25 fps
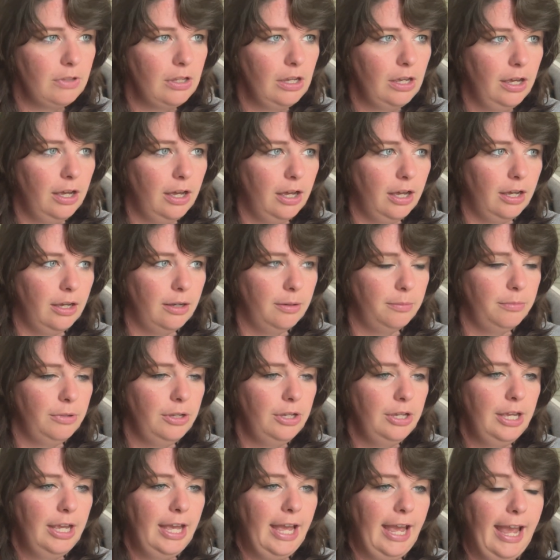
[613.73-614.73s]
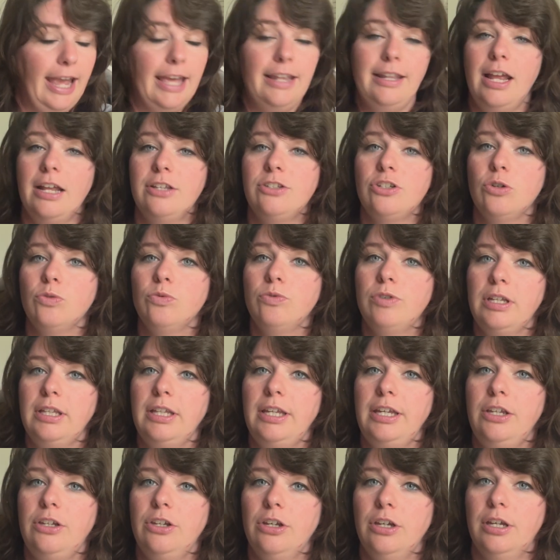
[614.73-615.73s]
And that's a
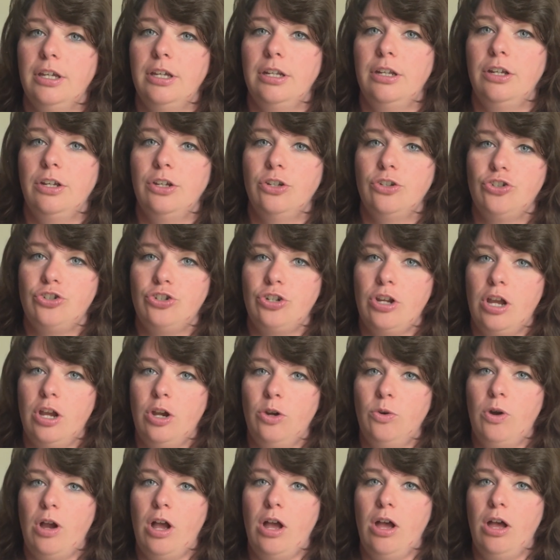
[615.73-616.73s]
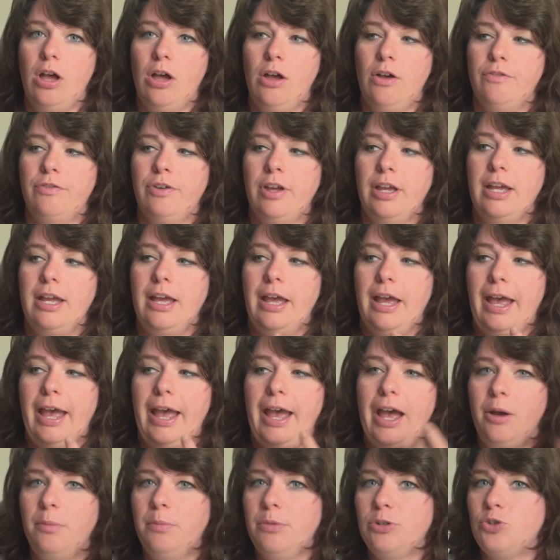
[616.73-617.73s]
really good show of
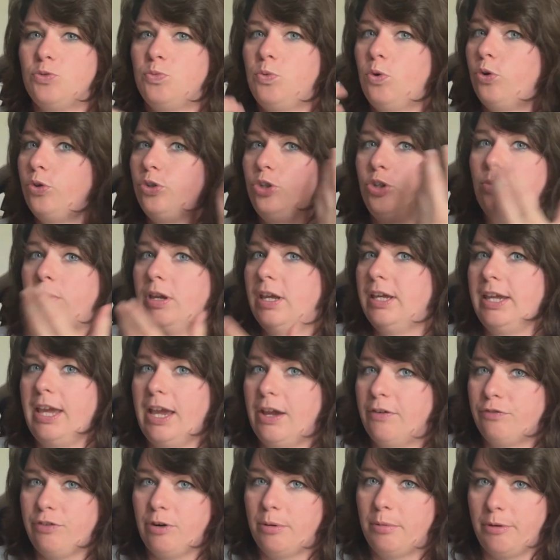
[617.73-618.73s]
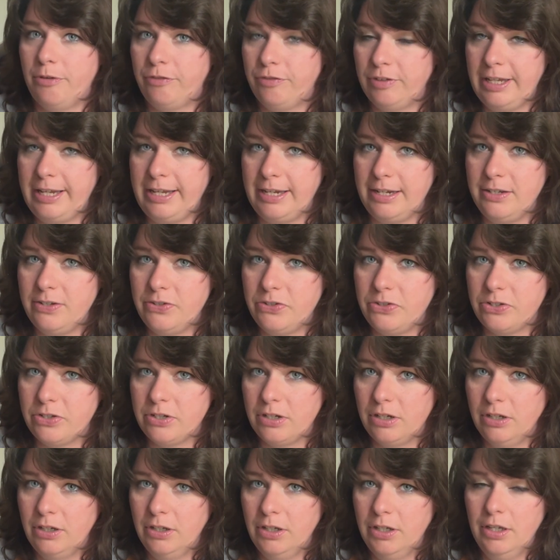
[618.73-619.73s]
how much wool you can get from a fleece
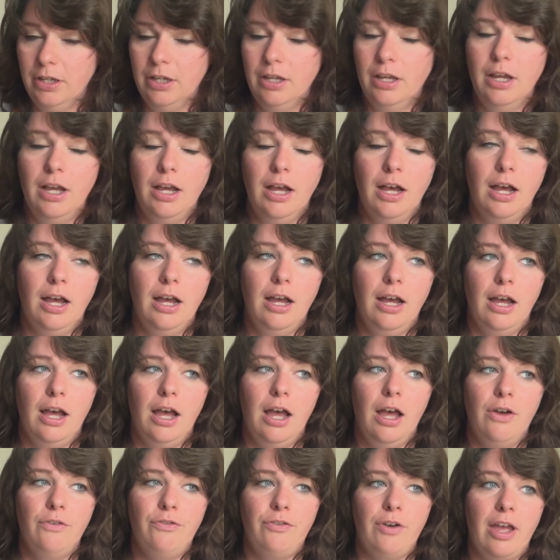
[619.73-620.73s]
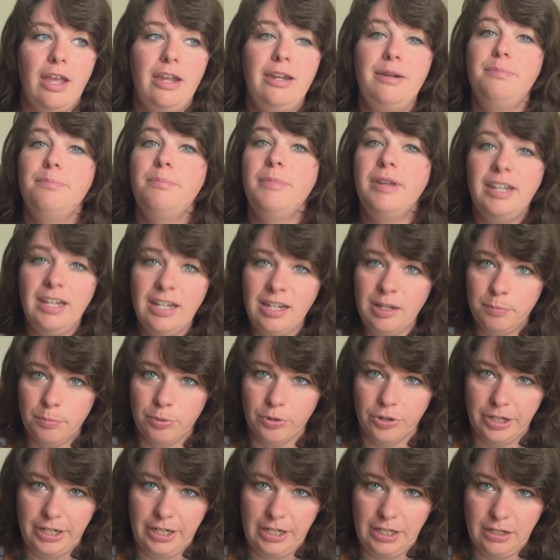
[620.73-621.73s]
of a mini
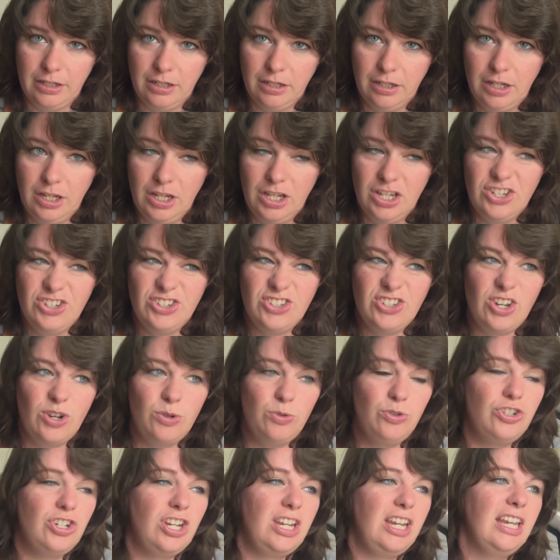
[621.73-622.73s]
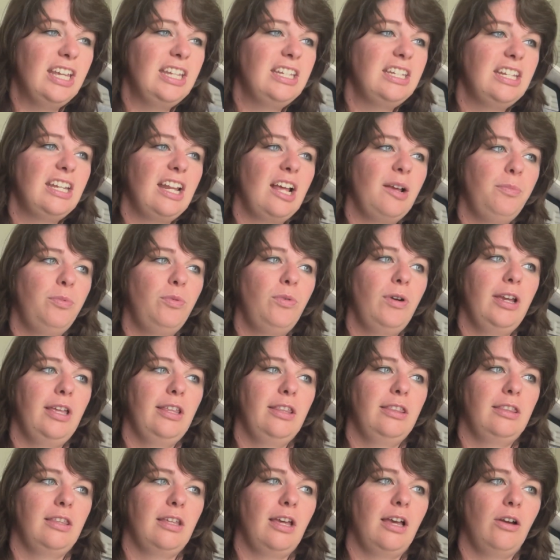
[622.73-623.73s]
breed. So she ended up
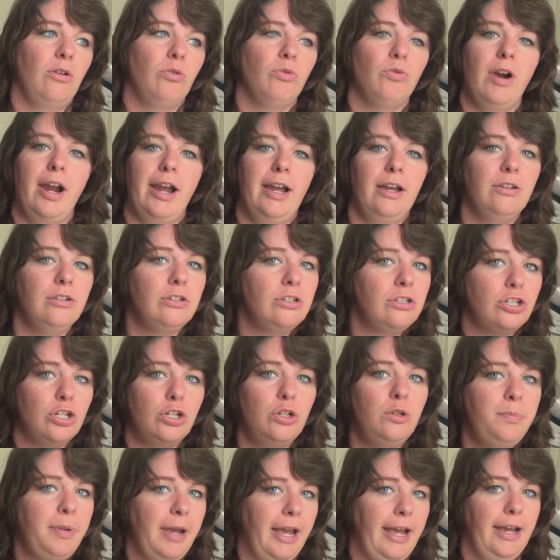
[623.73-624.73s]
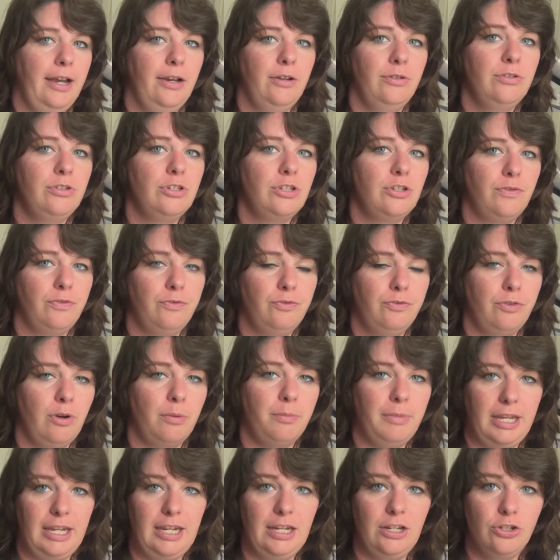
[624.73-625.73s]
with around 2 pounds
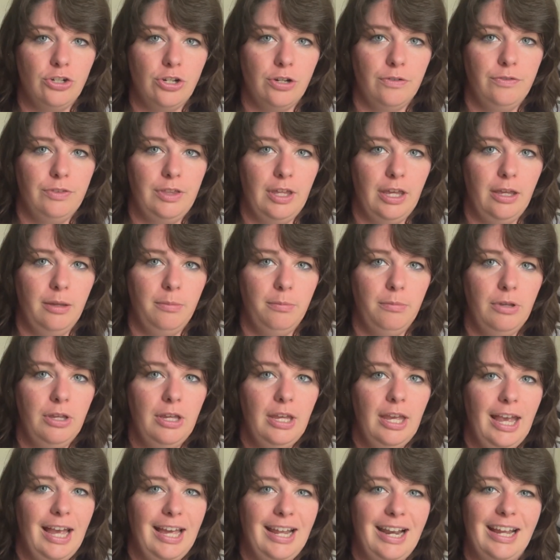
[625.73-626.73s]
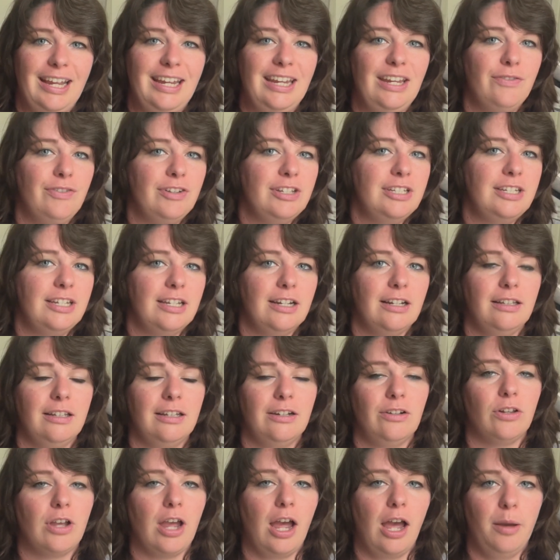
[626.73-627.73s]
from each of them. And I even did a
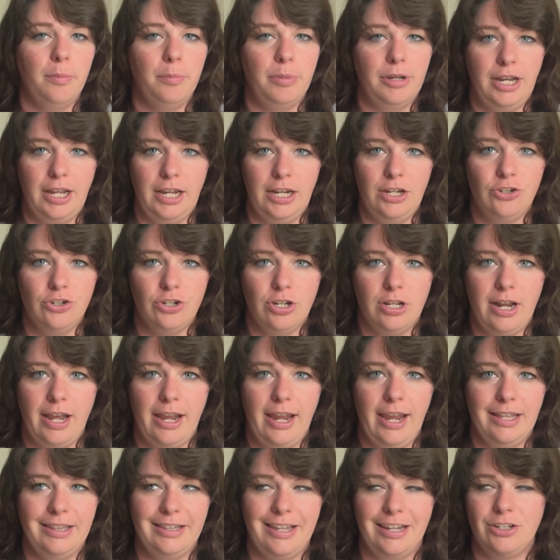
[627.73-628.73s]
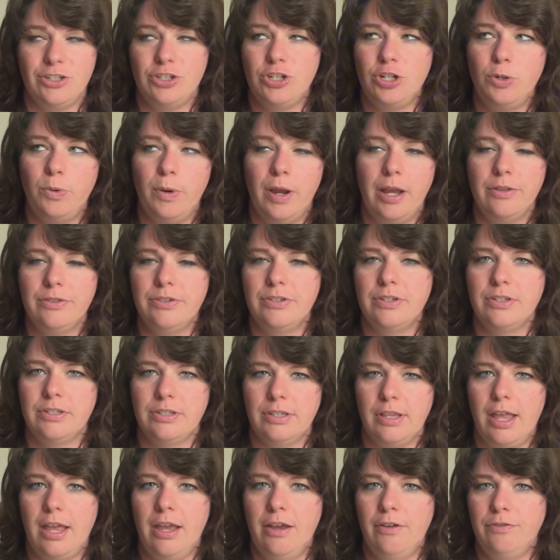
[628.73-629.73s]
little combination. I had like 2 ounces
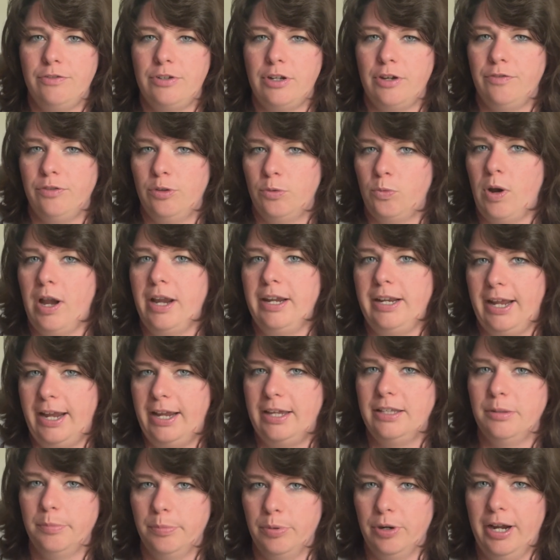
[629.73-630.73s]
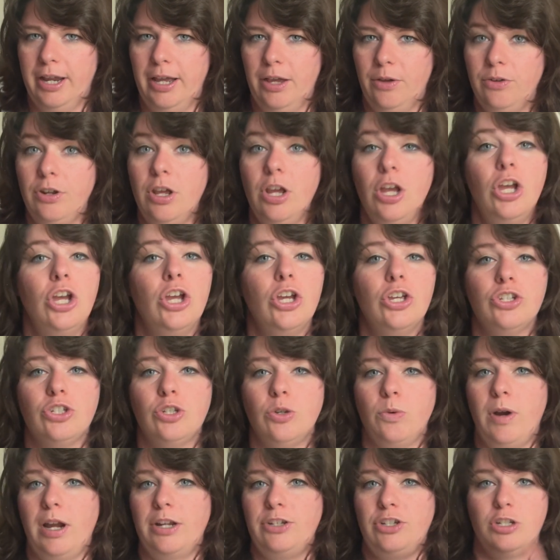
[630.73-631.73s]
left of the white and the brown.
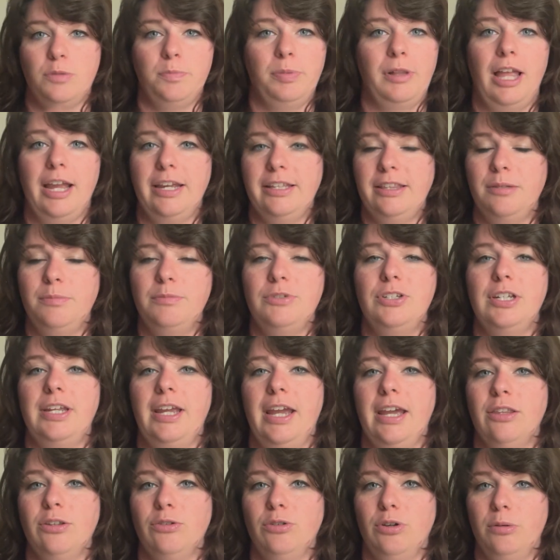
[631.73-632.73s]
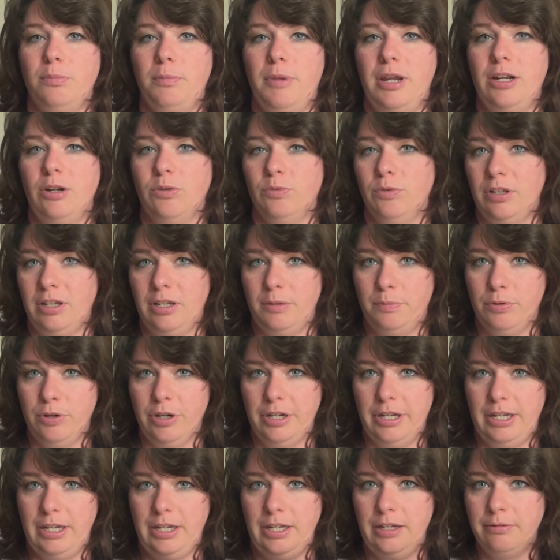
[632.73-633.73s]
So I just plied them together and made a really
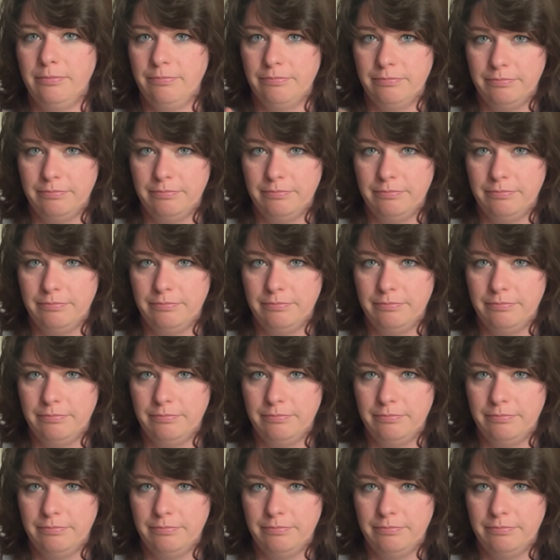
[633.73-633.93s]
pretty